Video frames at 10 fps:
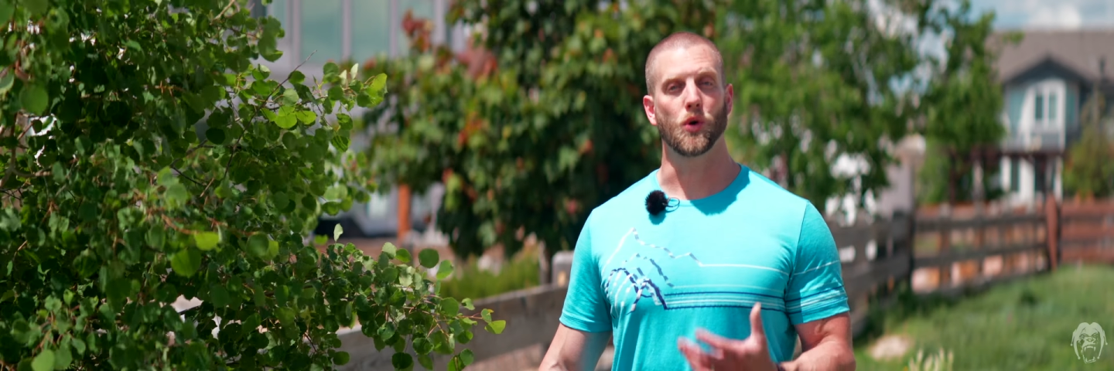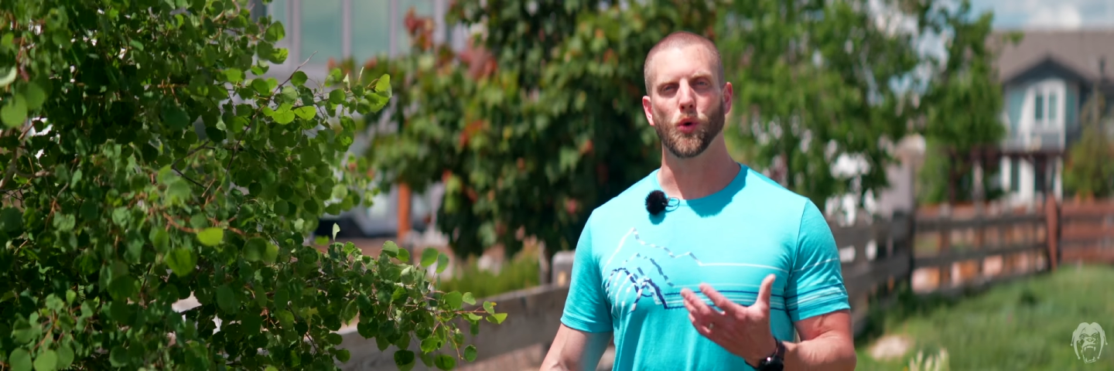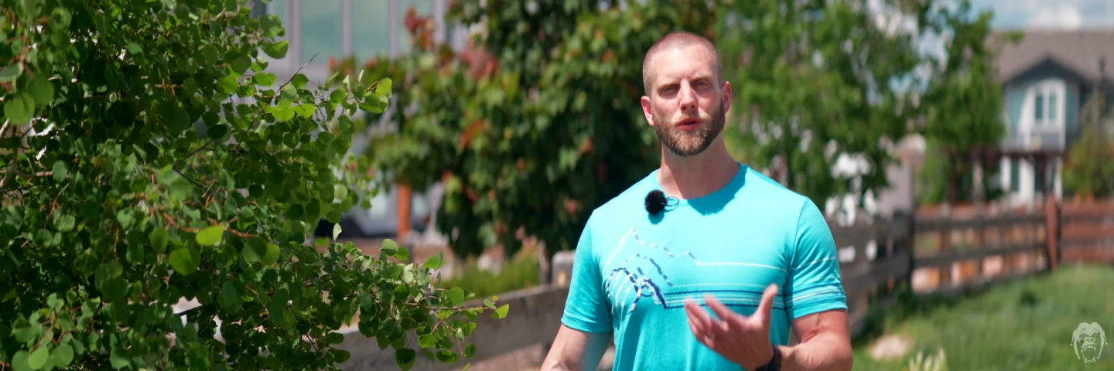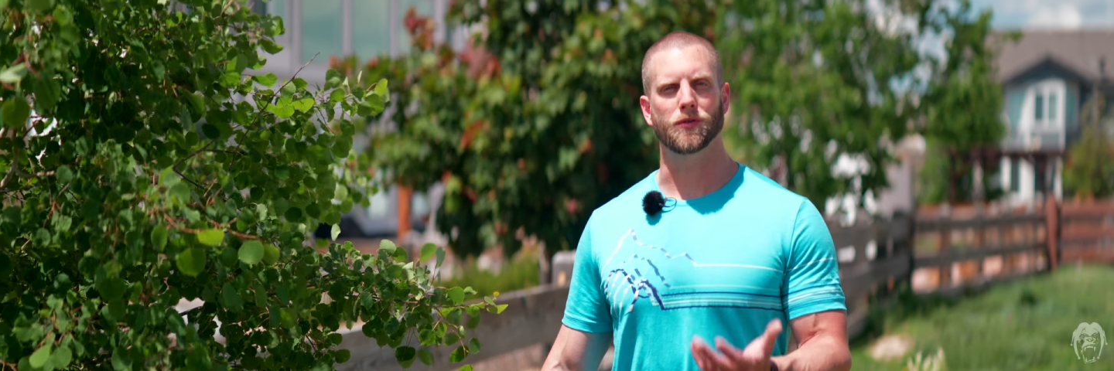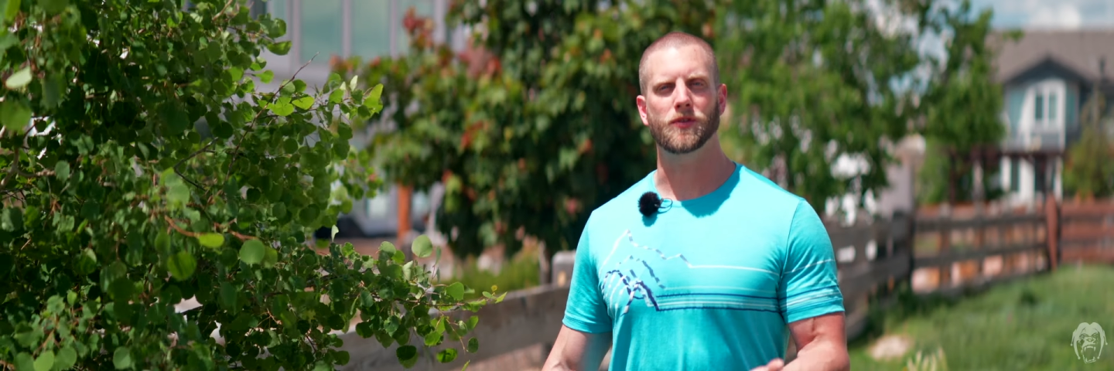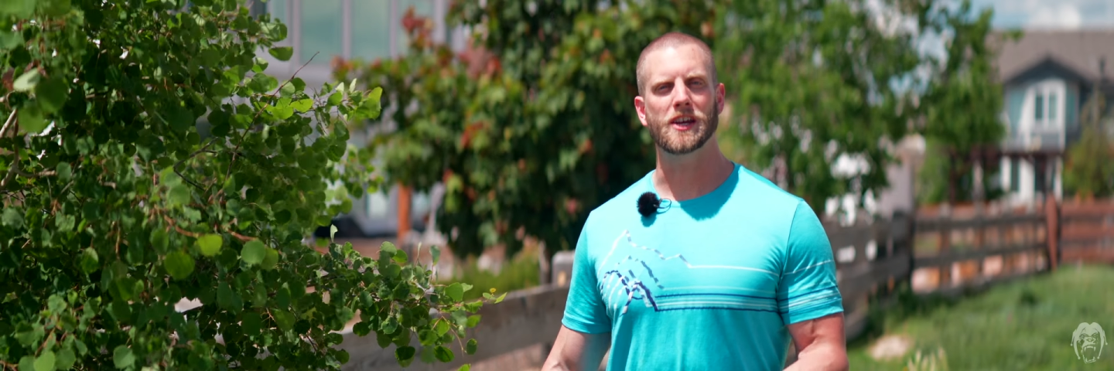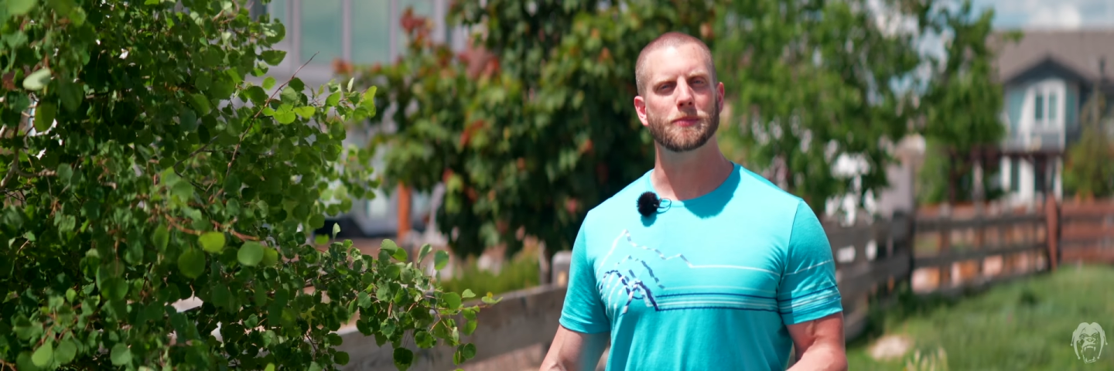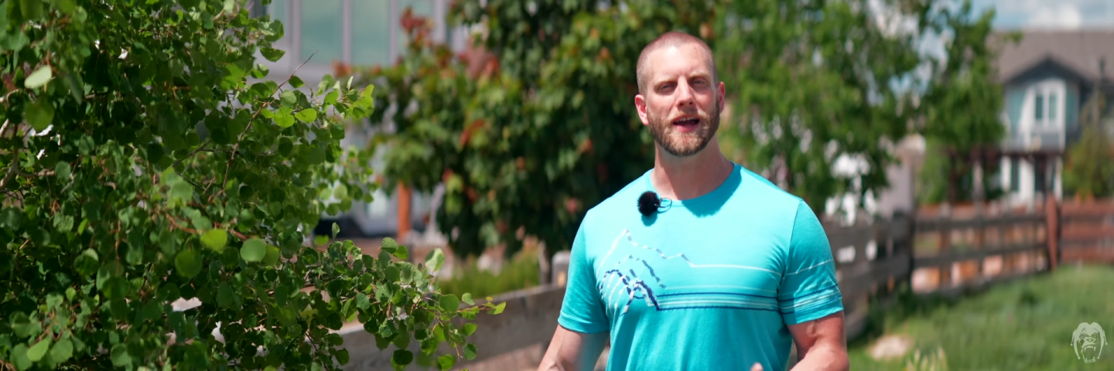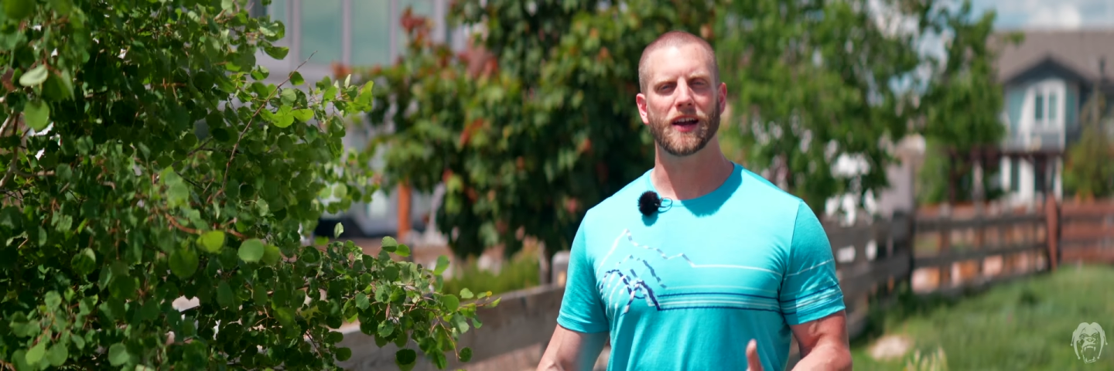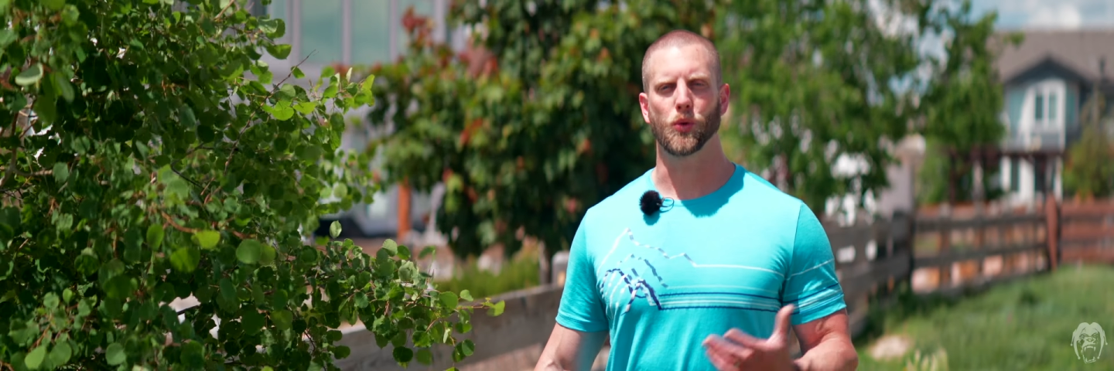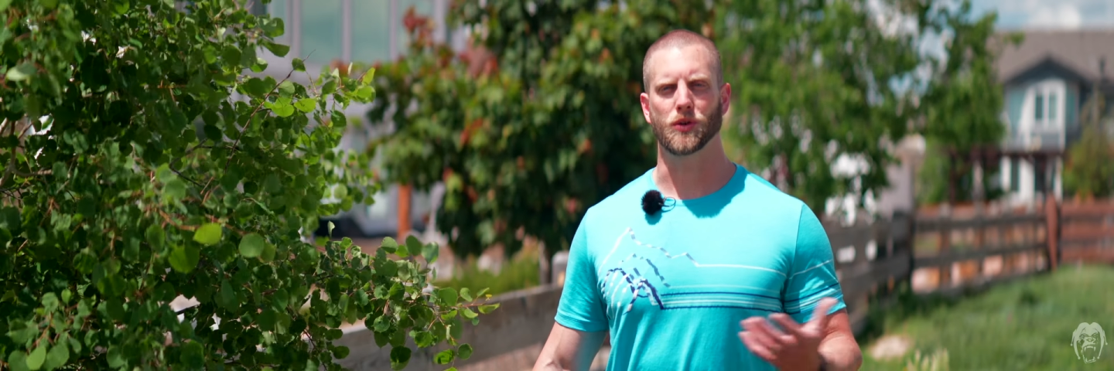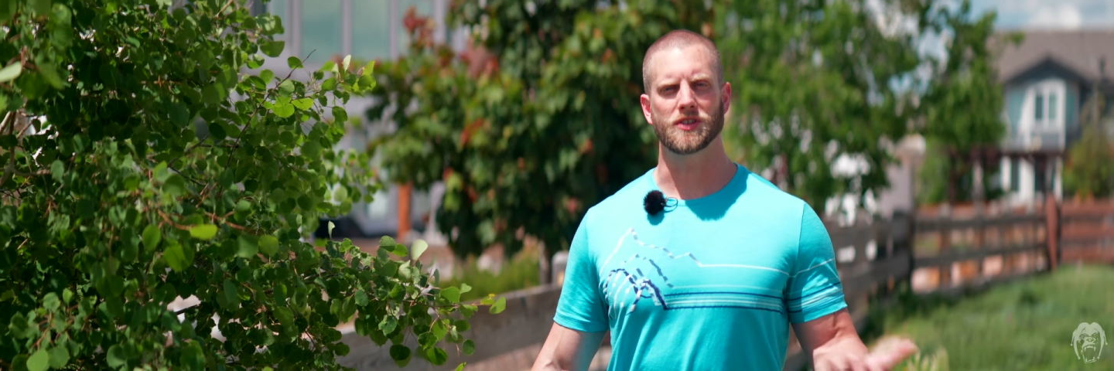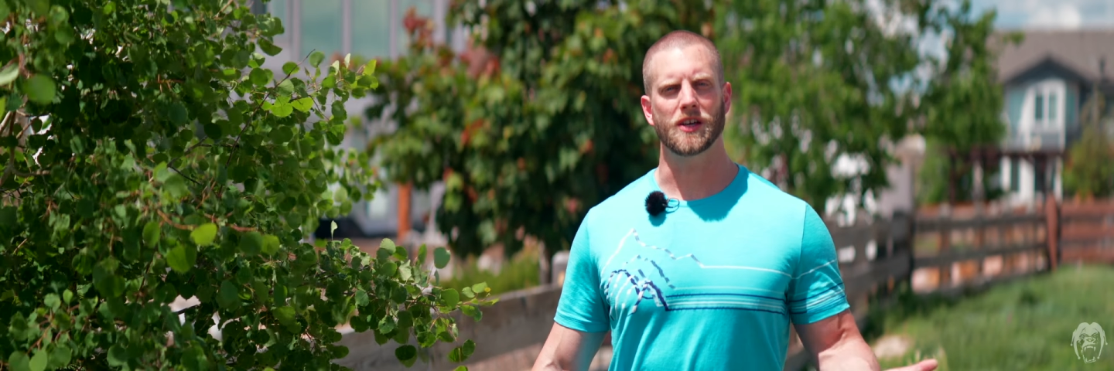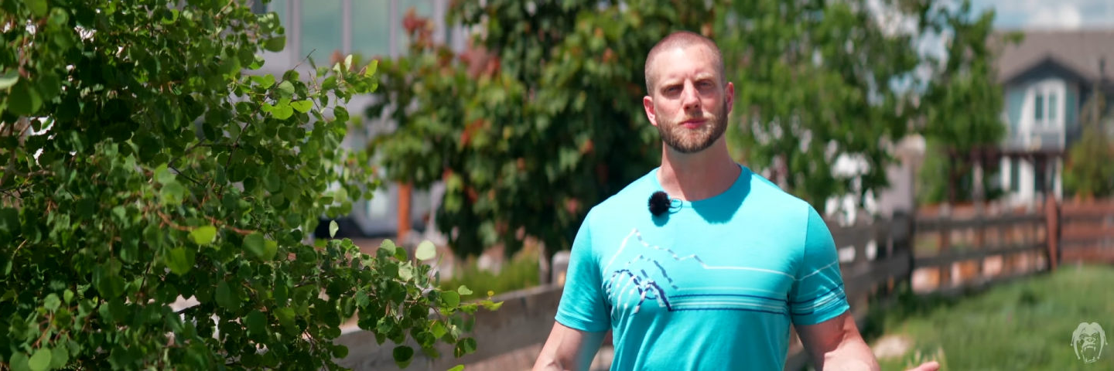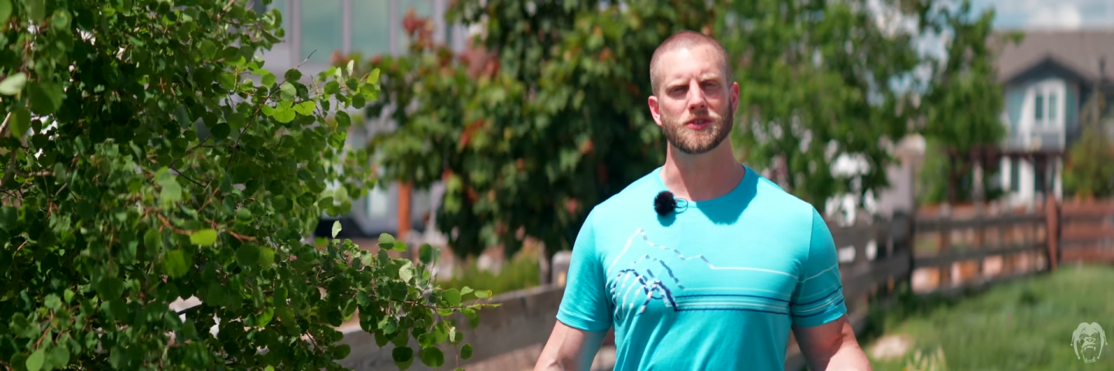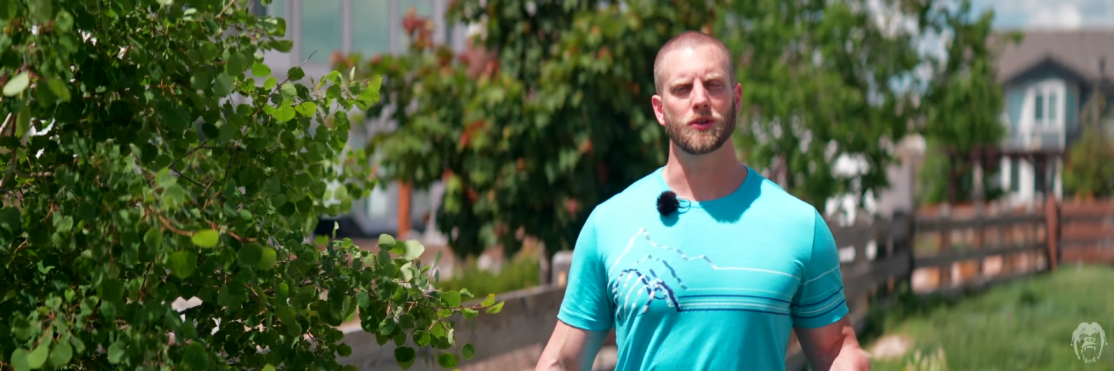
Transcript: or feedback or tips,